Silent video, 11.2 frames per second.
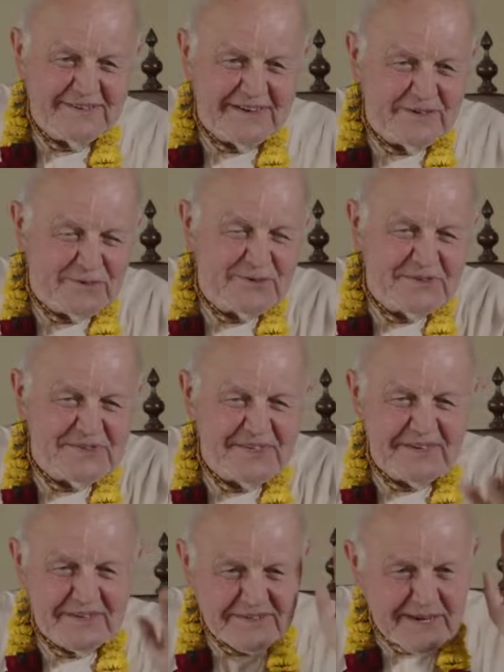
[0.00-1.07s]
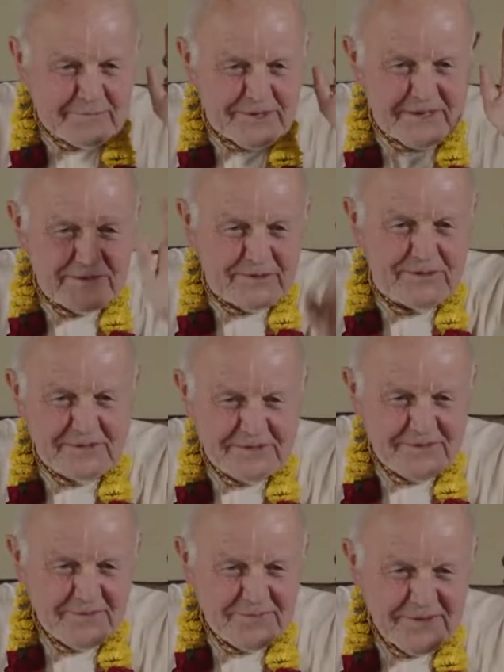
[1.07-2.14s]
that he couldn't see, and he jammed into
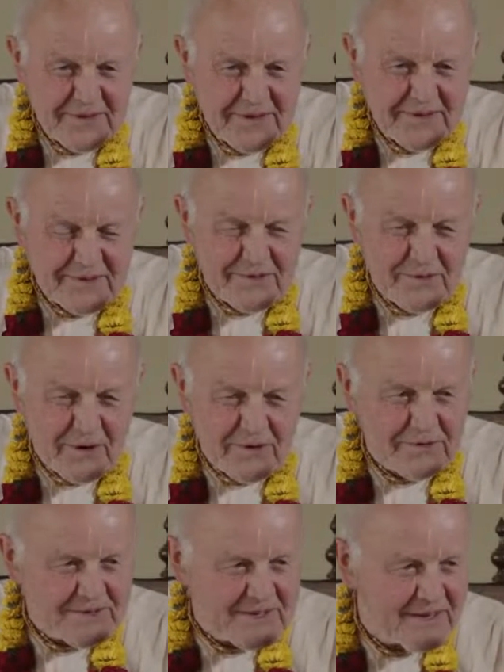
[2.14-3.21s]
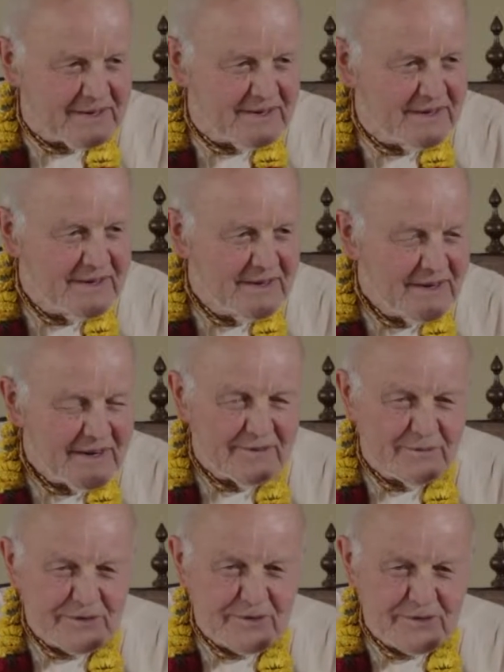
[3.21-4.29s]
it. All of a sudden, it
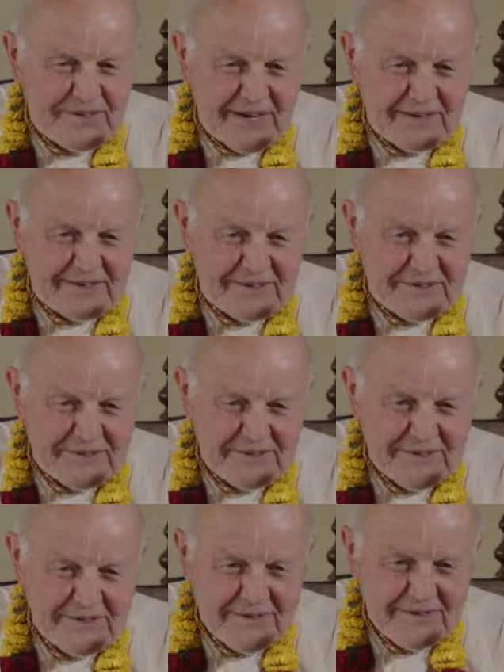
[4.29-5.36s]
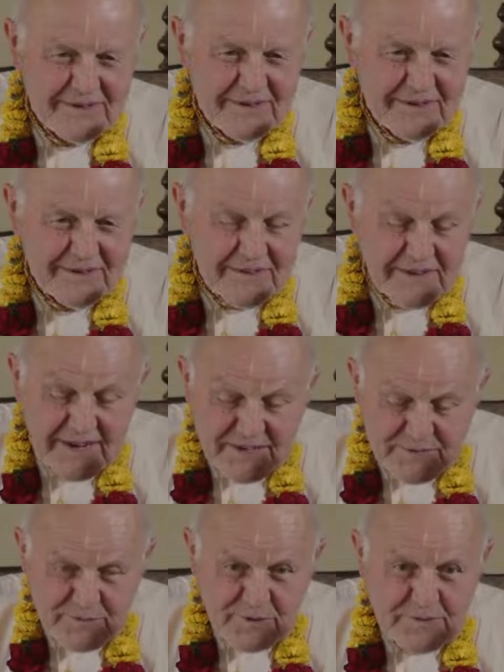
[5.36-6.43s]
was all darkness. The
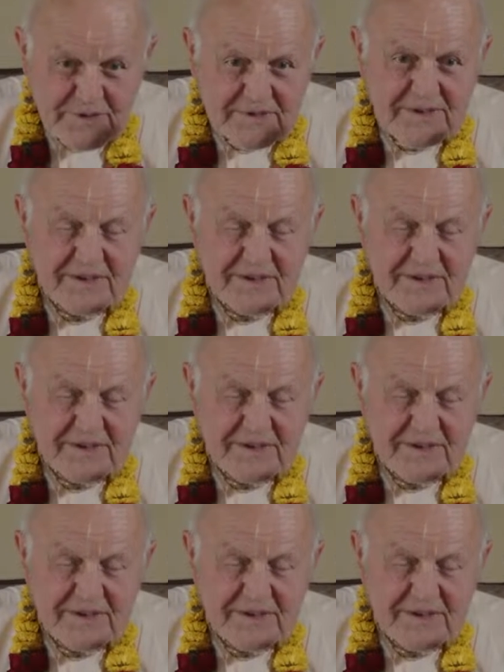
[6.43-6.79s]
next moment,